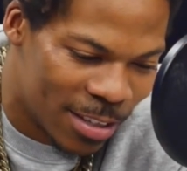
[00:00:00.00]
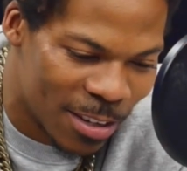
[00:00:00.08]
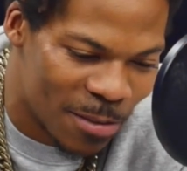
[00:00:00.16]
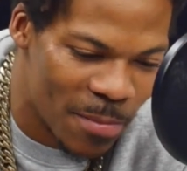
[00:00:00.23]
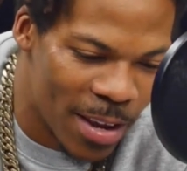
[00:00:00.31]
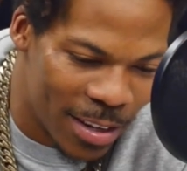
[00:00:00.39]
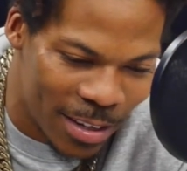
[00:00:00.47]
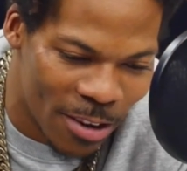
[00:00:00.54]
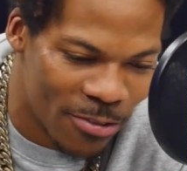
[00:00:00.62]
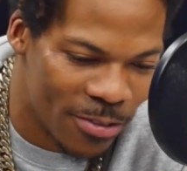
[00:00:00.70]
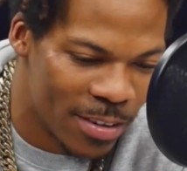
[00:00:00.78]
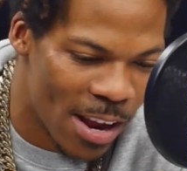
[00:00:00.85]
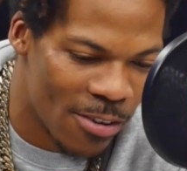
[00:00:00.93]
took me in
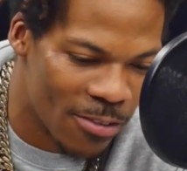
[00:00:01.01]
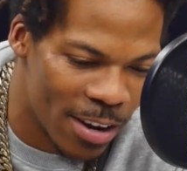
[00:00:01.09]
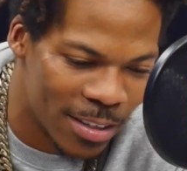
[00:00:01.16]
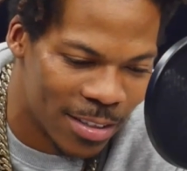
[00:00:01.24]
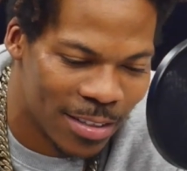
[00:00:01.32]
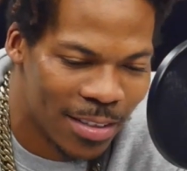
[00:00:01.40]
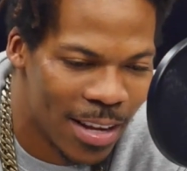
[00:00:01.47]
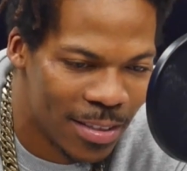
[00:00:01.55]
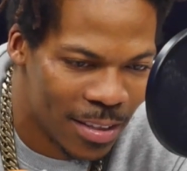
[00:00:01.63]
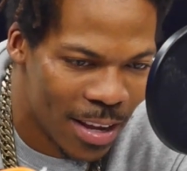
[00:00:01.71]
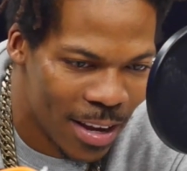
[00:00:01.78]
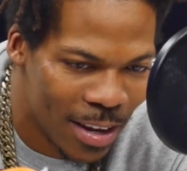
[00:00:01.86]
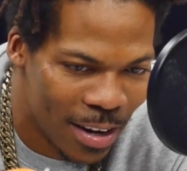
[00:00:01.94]
different directions. Not
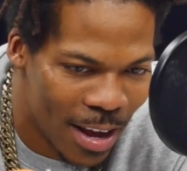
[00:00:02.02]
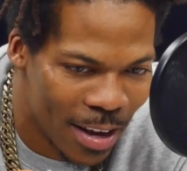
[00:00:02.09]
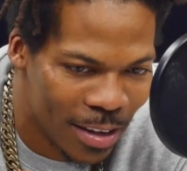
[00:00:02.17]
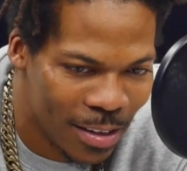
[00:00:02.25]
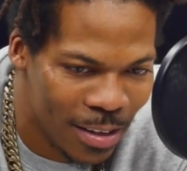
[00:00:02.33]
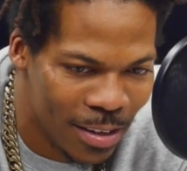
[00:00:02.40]
saying like